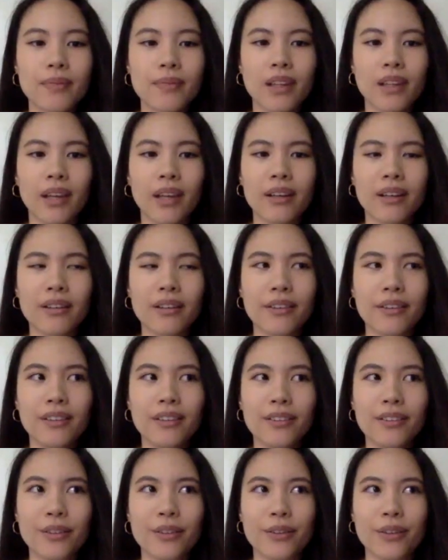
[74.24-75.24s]
And I
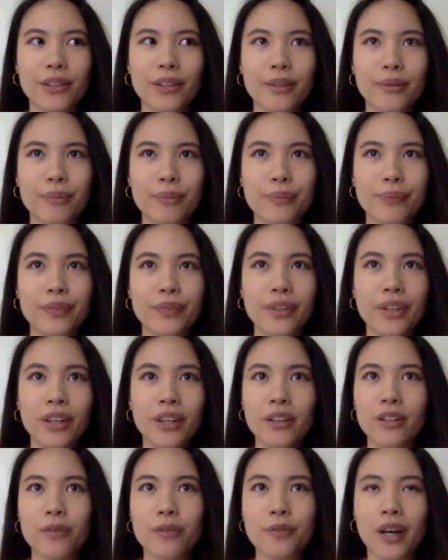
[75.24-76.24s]
think the
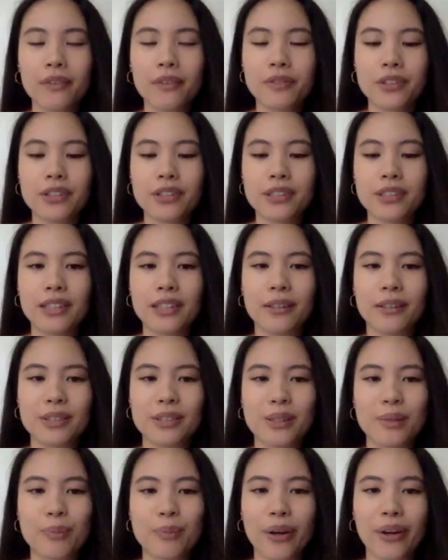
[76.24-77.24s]
5 years that I
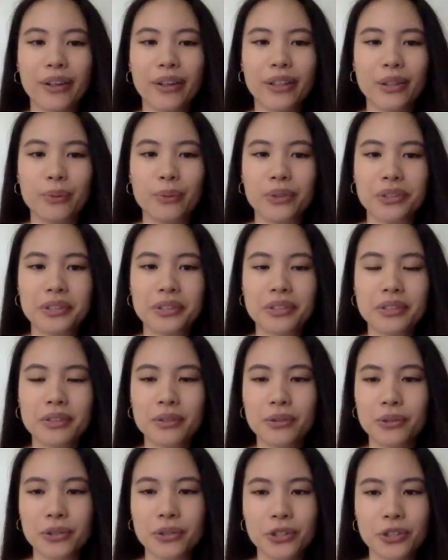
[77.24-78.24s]
was in America was
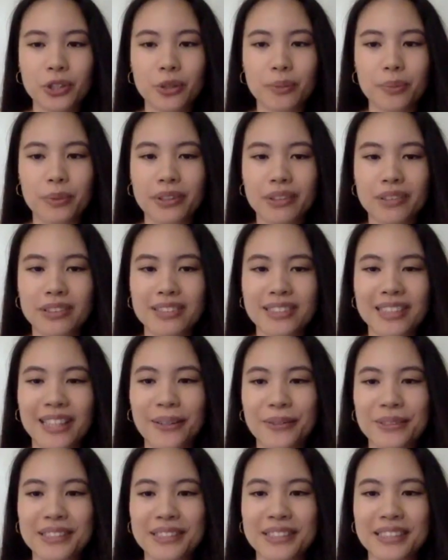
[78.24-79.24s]
crucial because
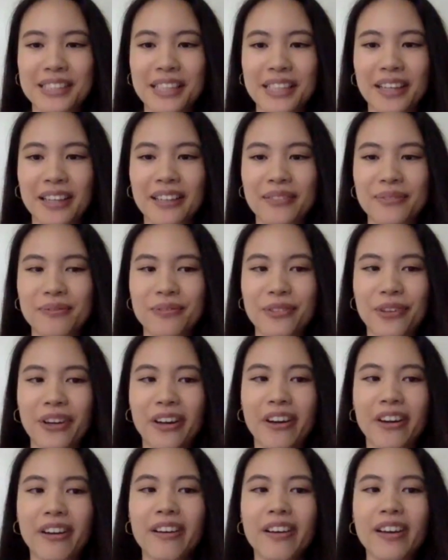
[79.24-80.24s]
that was the time
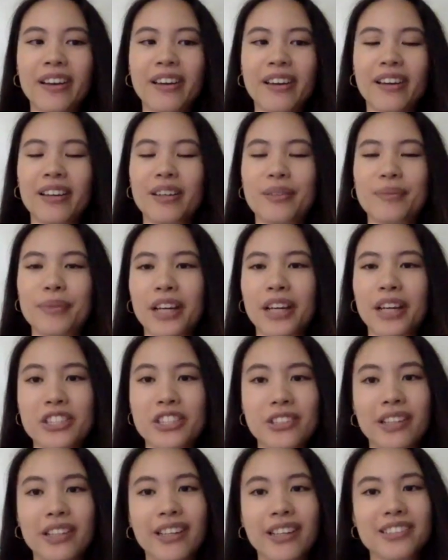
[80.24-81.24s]
where I
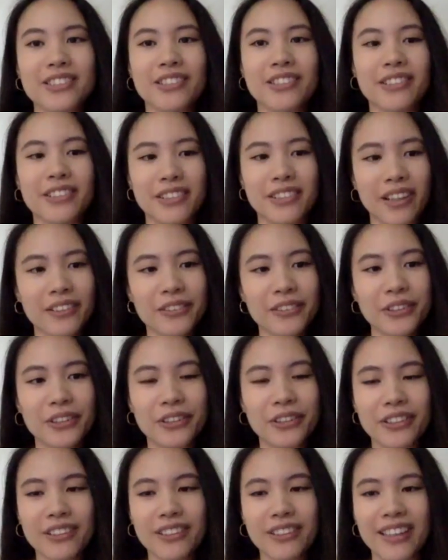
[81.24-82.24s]
actually entered
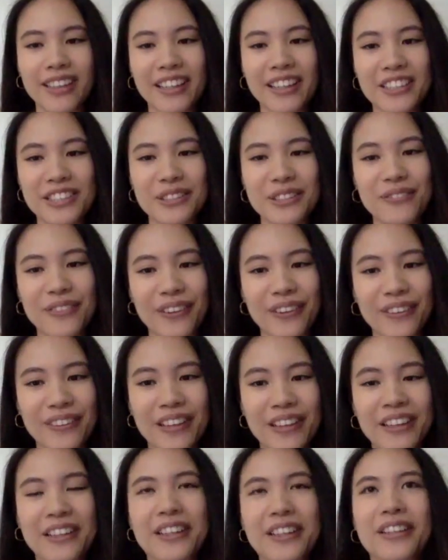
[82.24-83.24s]
adulthood, and I actually felt
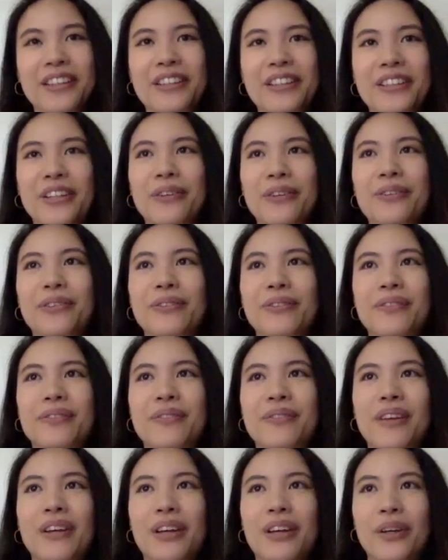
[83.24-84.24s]
like, you know,
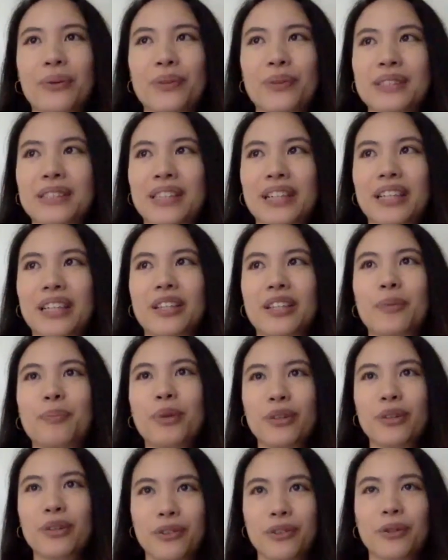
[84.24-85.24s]
it was like the
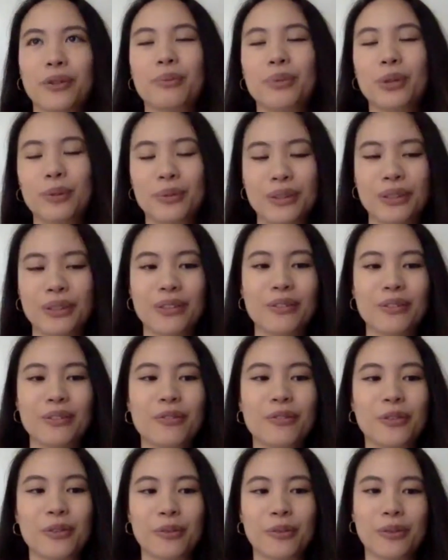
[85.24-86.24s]
pivotal moment
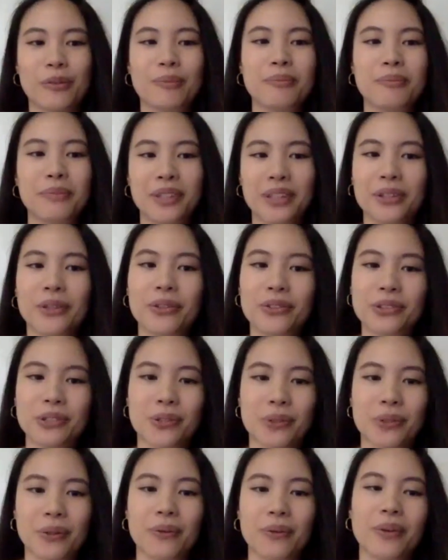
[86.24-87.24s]
for me to
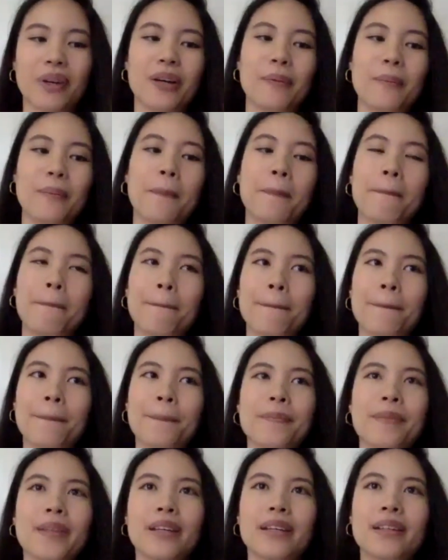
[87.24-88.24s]
grow up.
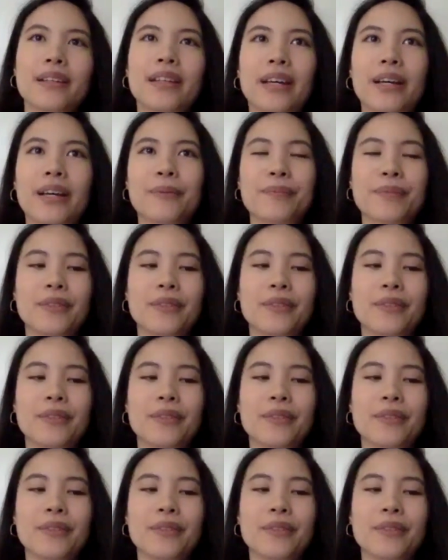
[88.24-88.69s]
Yeah.